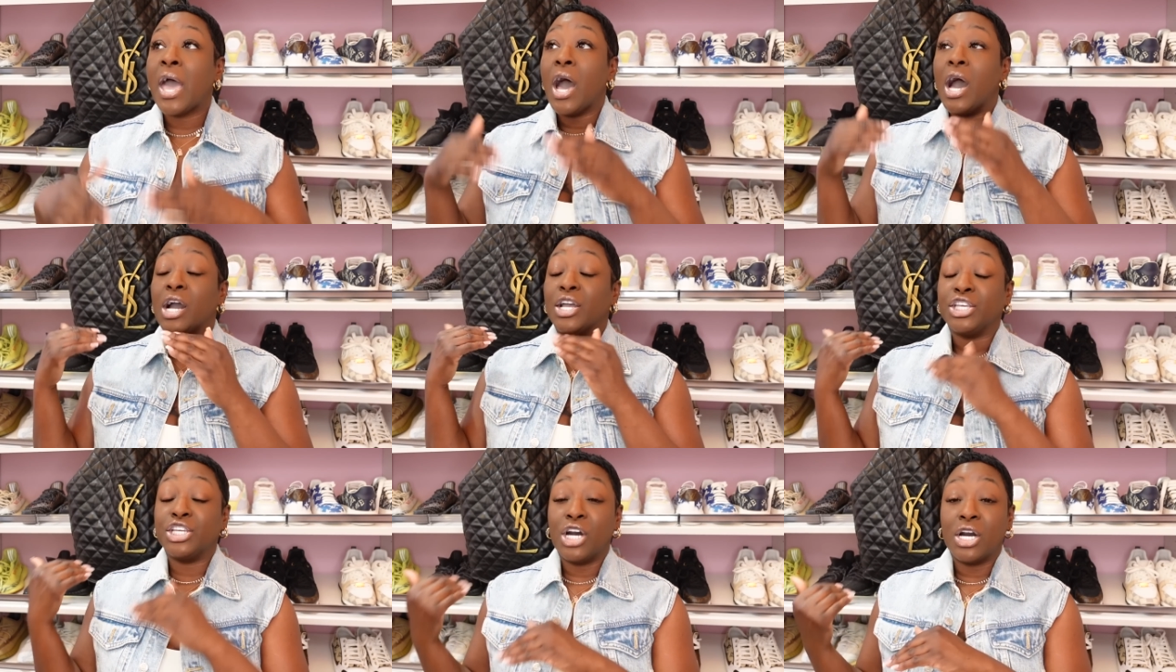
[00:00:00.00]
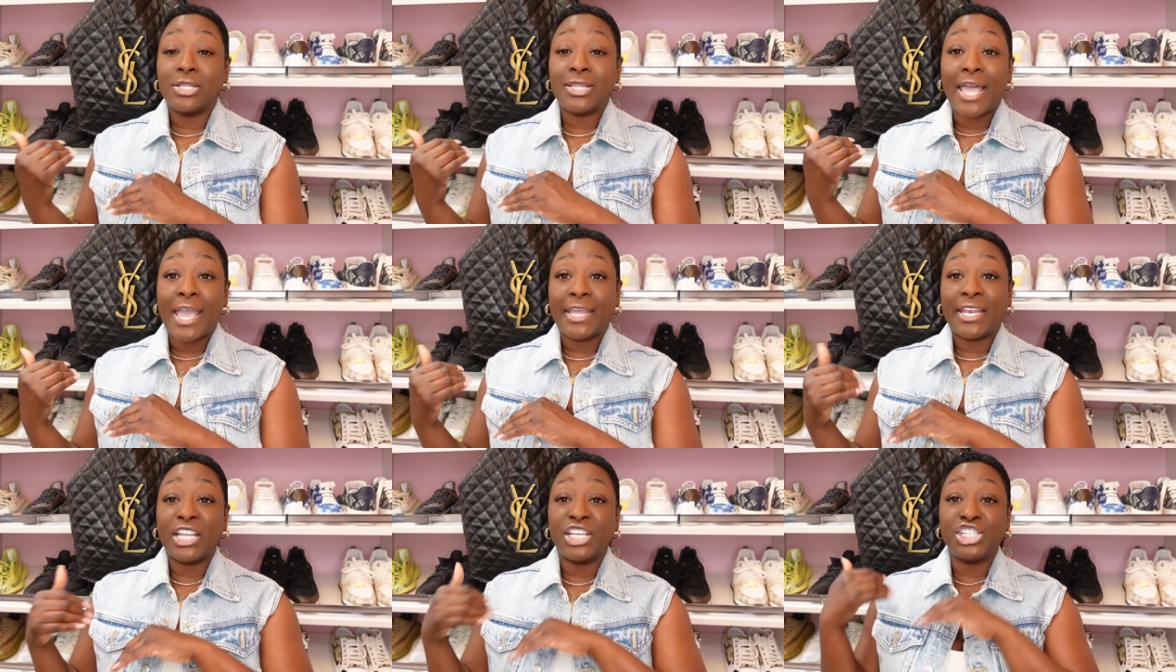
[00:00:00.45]
A young
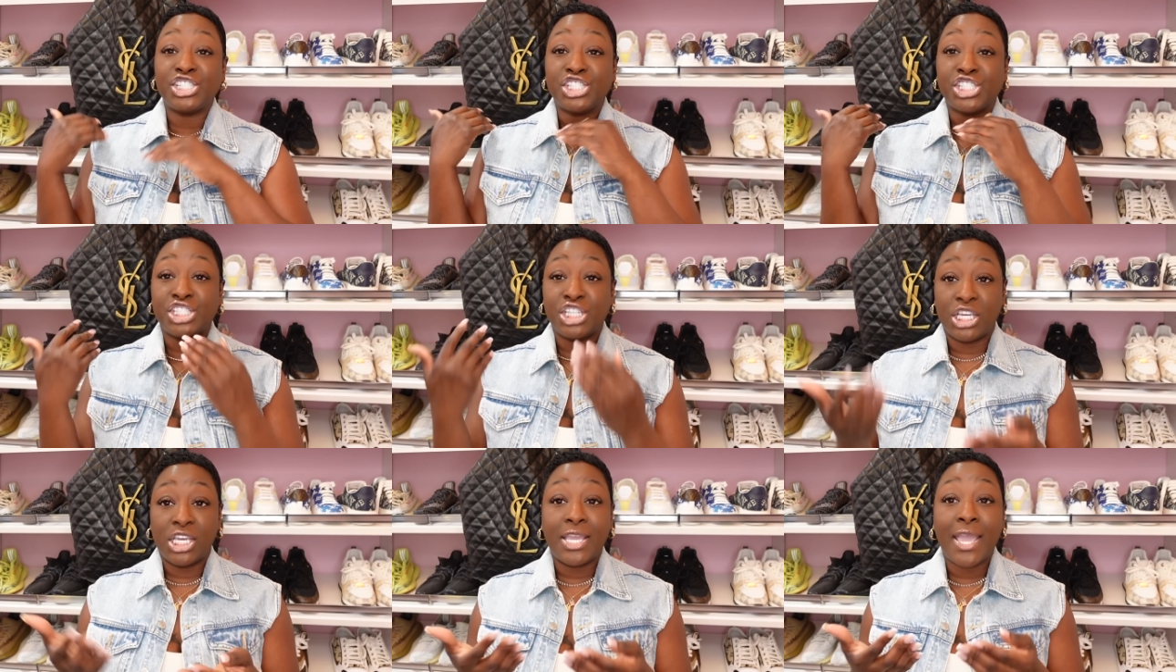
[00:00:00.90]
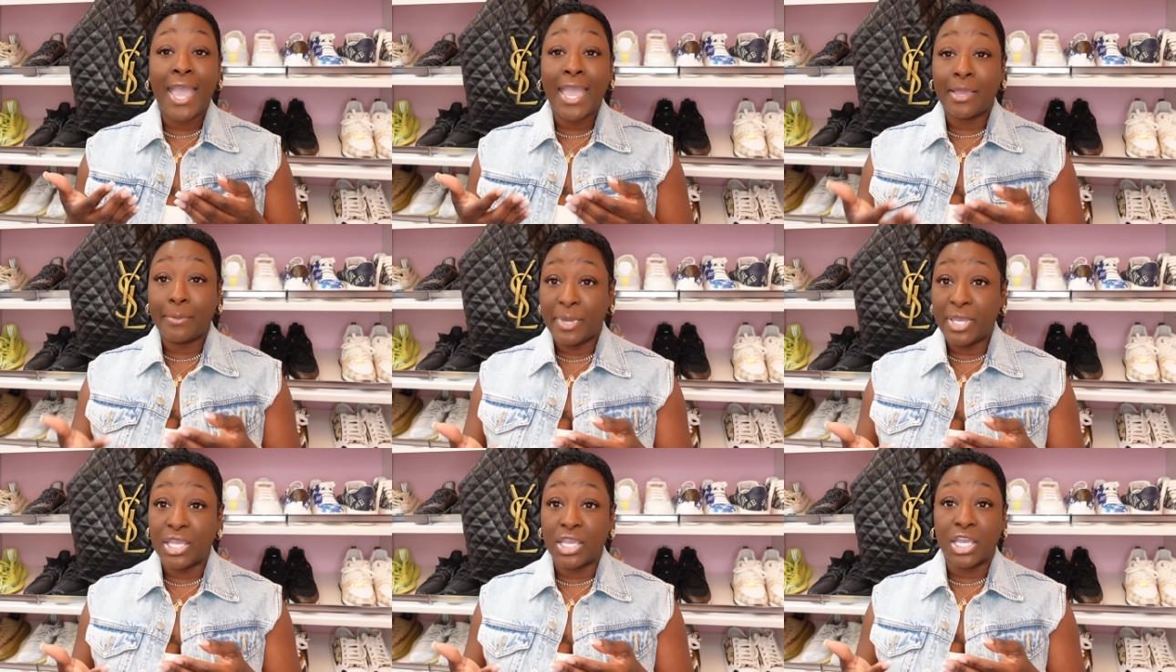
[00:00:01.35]
lady, she
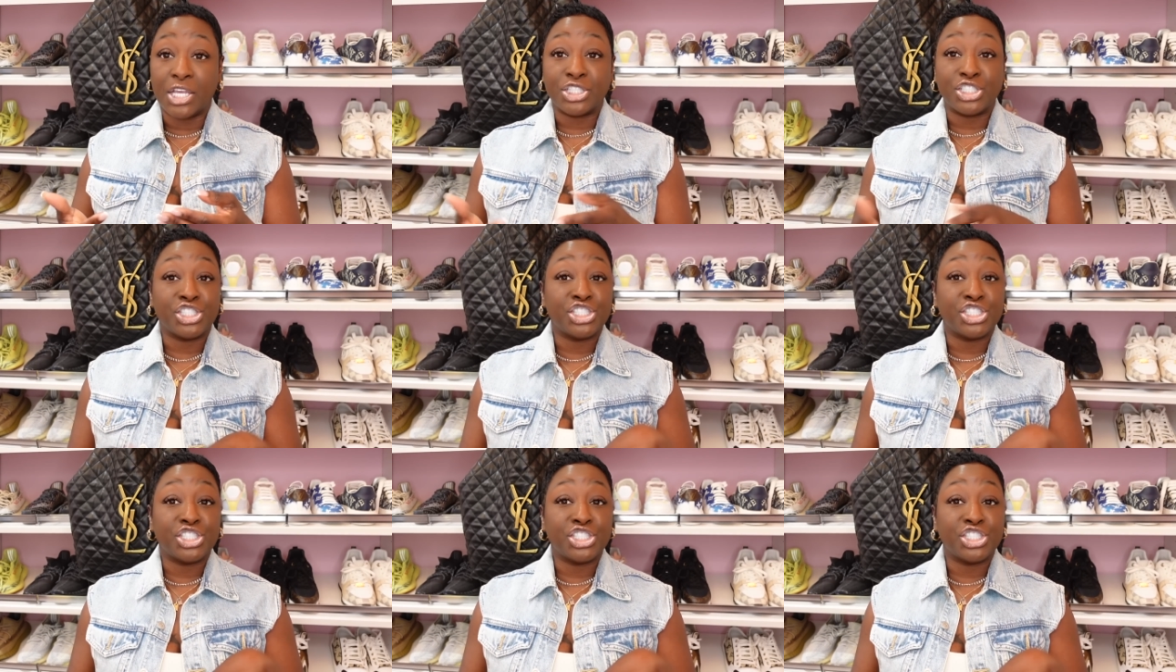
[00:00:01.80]
came in.